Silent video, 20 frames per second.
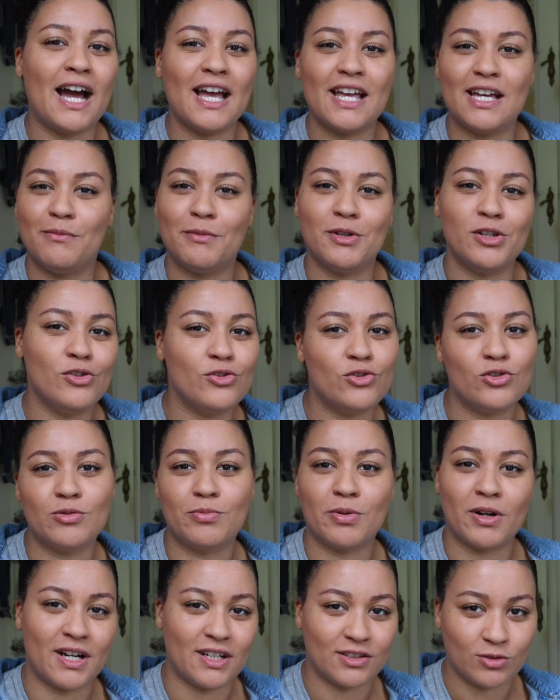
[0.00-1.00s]
I am a
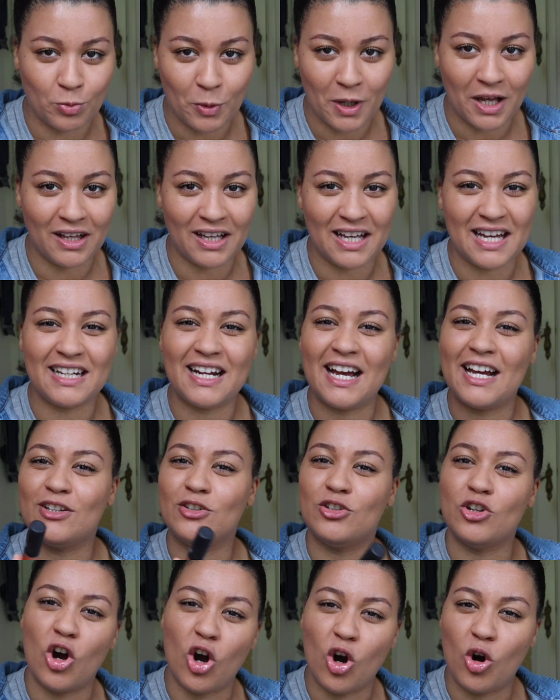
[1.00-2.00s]
YouTuber as well, and I
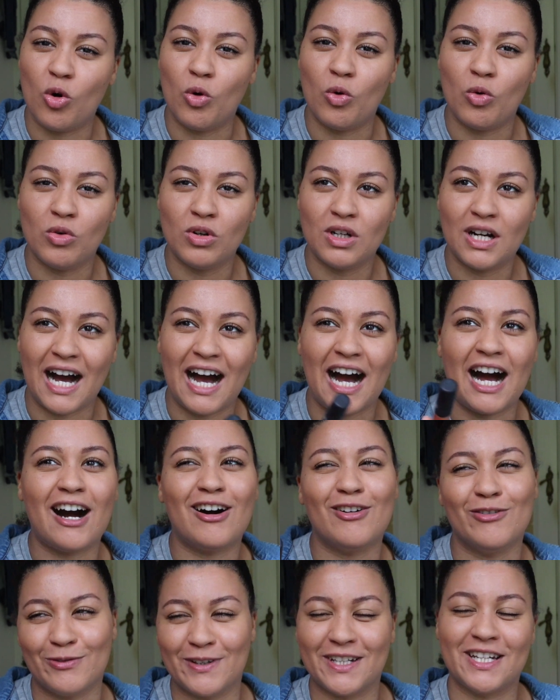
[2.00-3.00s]
know
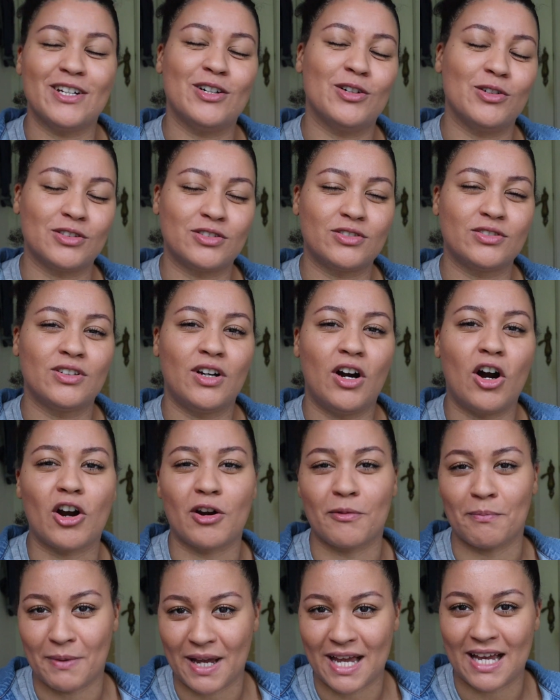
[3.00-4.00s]
how videos
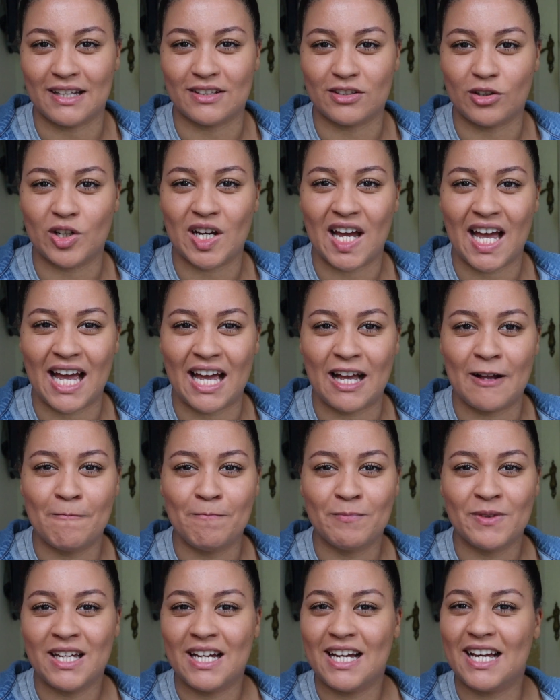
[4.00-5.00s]
are made, okay?
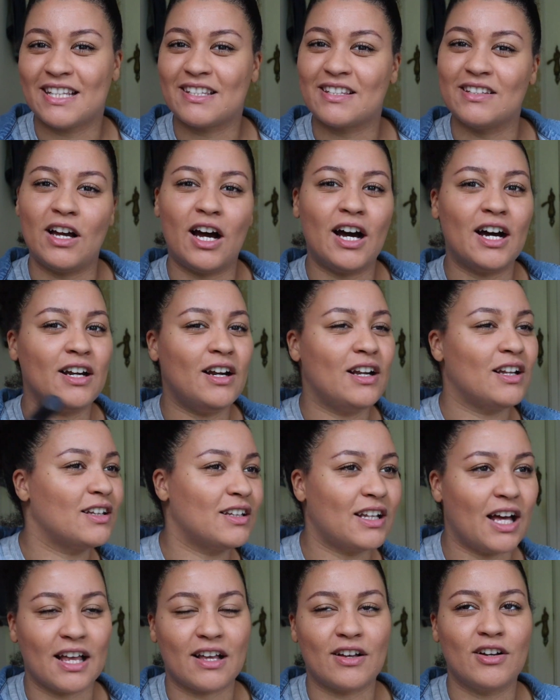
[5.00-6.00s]
It's not
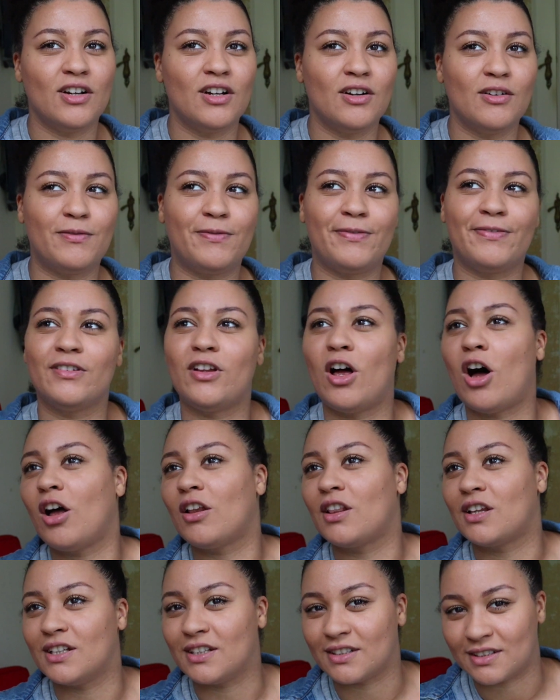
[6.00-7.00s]
like
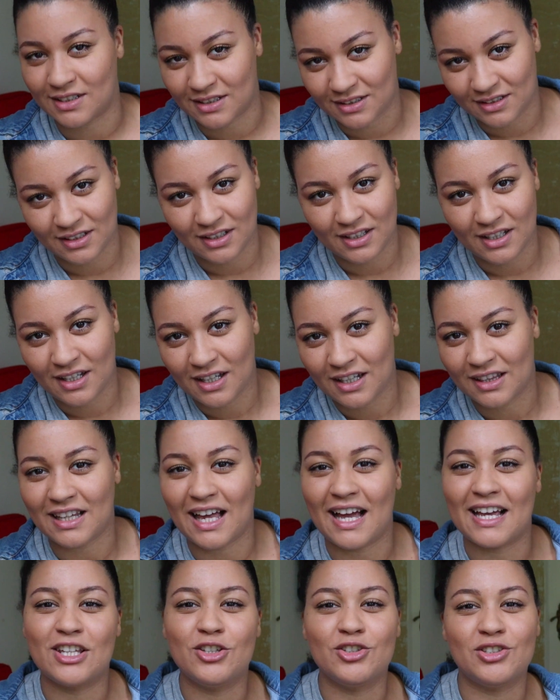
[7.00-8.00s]
flawless
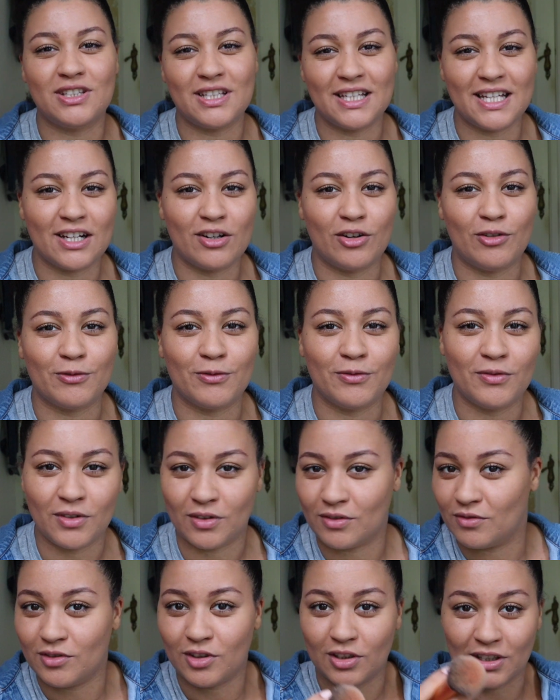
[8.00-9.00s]
like you see it on
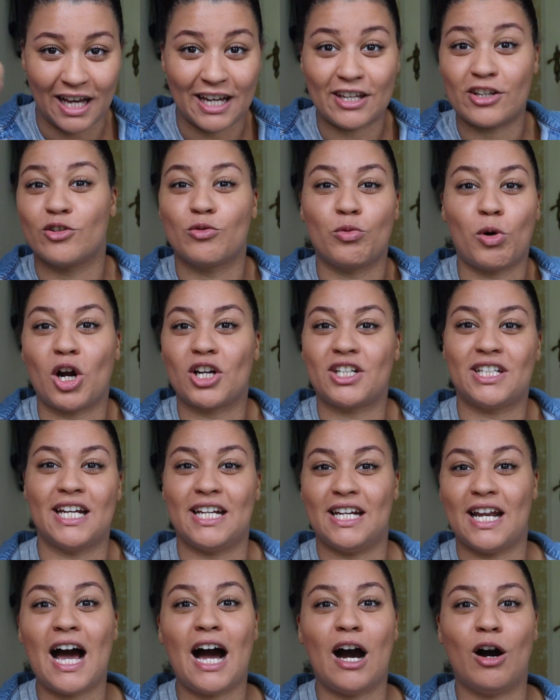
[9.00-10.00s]
like you're
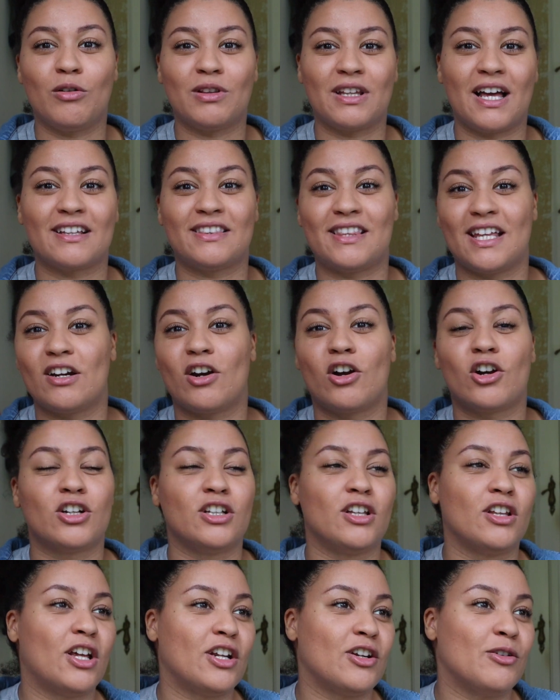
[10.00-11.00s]
watching now like there are
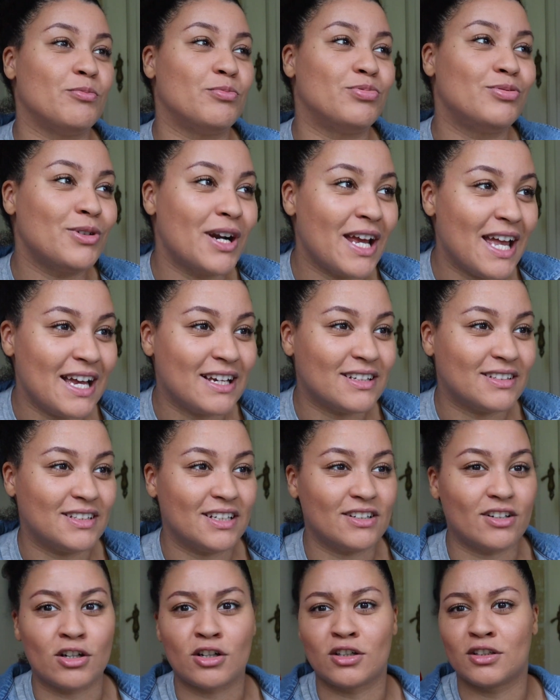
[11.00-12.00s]
a lot of breaks
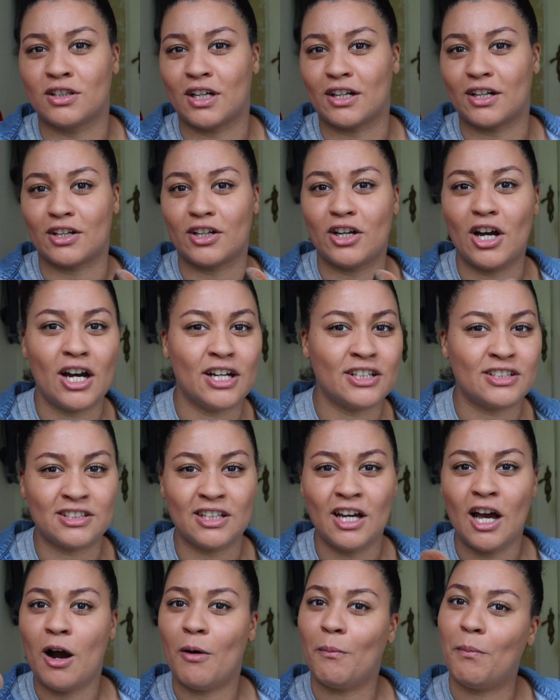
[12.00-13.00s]
there are a lot of
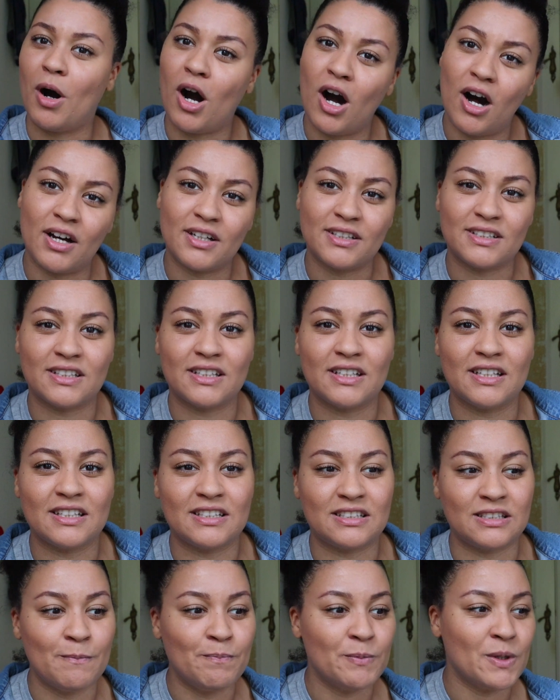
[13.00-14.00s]
cuts
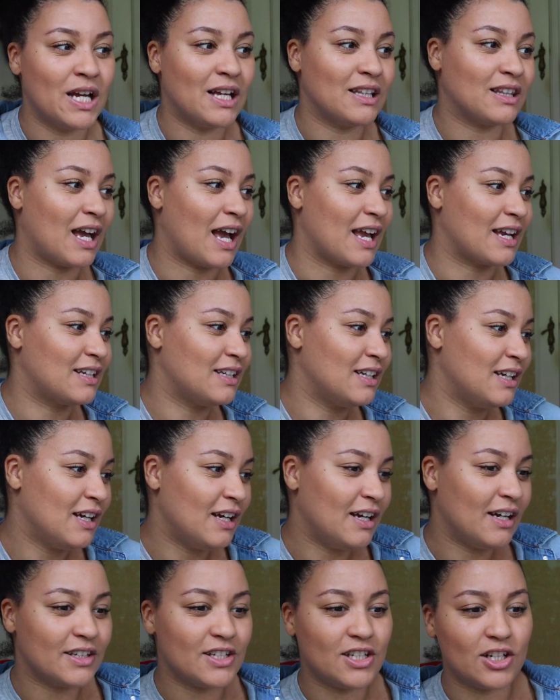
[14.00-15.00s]
pauses like
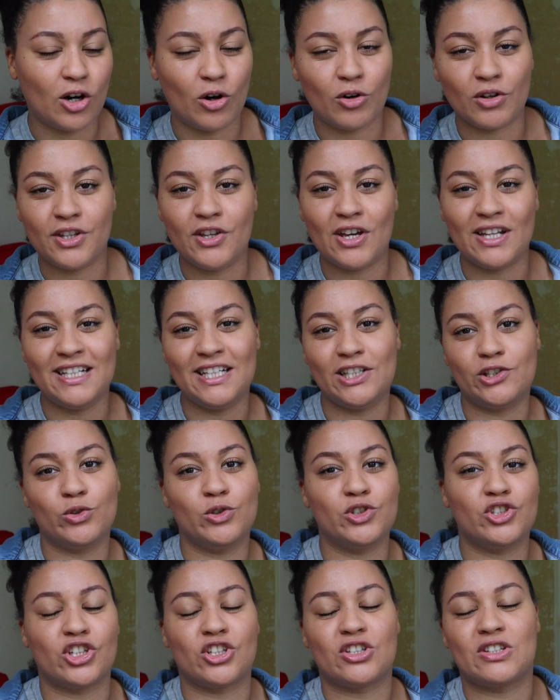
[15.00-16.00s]
you know you need
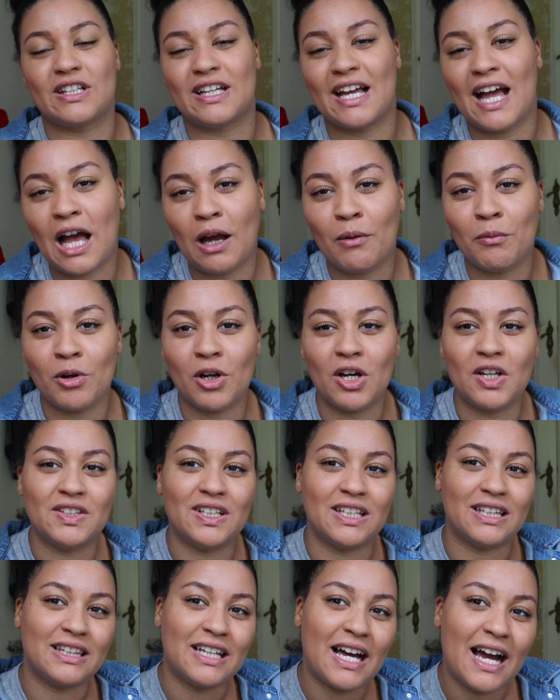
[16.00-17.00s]
to adjust the camera
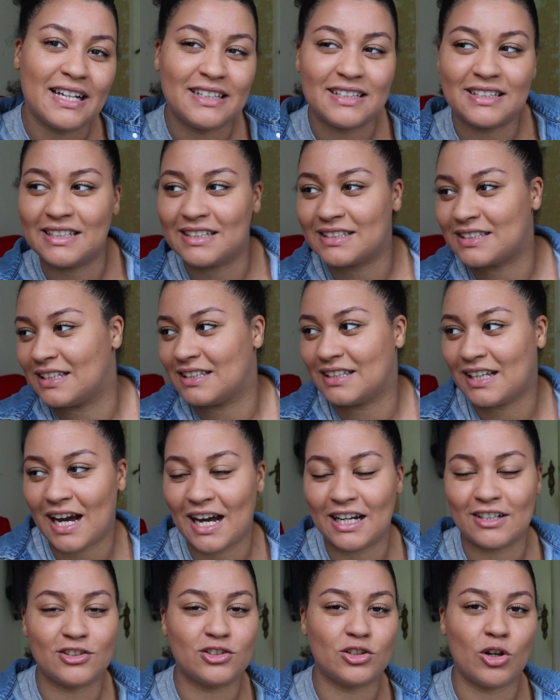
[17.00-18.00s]
the lights this and
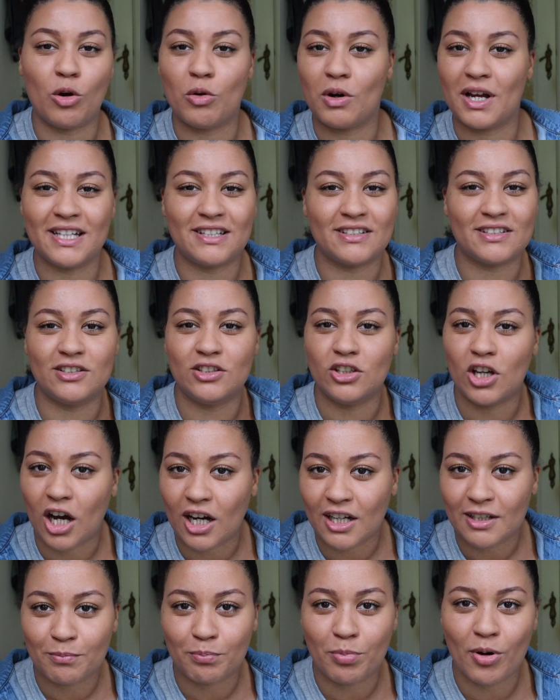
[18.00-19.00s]
that so it's
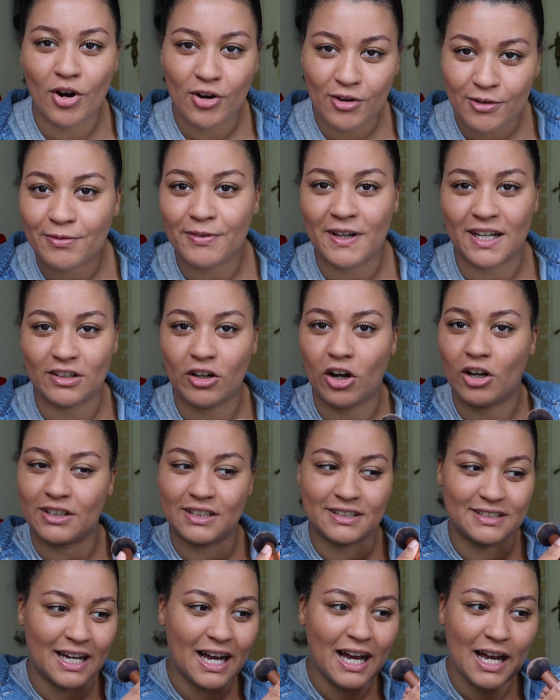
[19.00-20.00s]
not perfect all
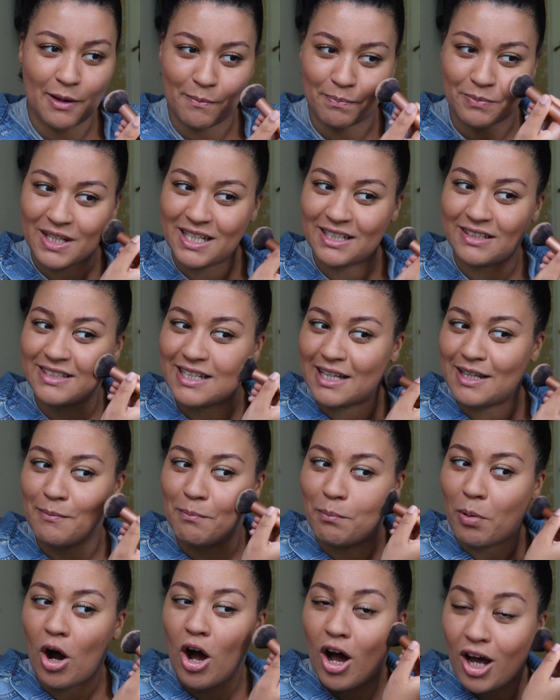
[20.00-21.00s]
the time it's
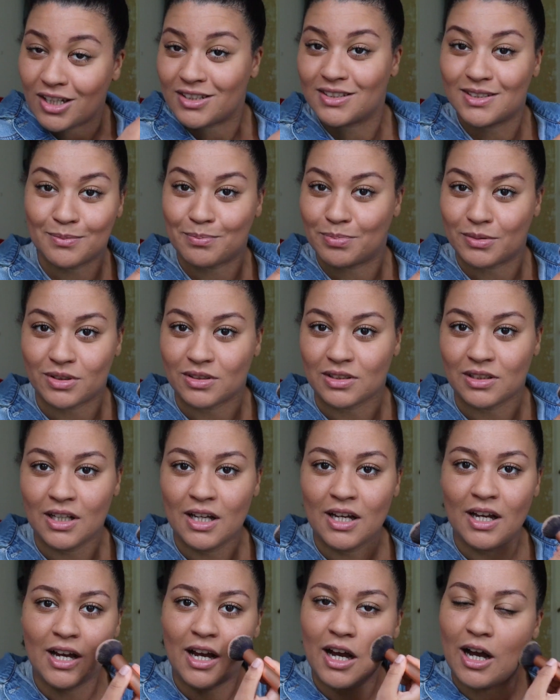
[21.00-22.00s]
impossible
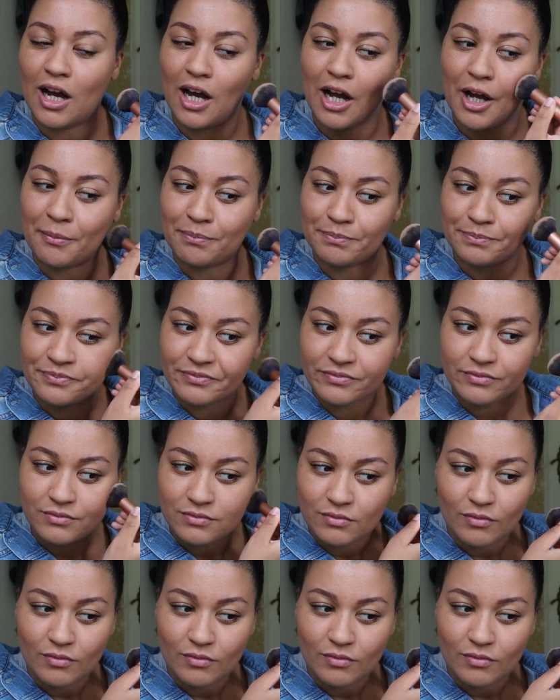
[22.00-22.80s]
um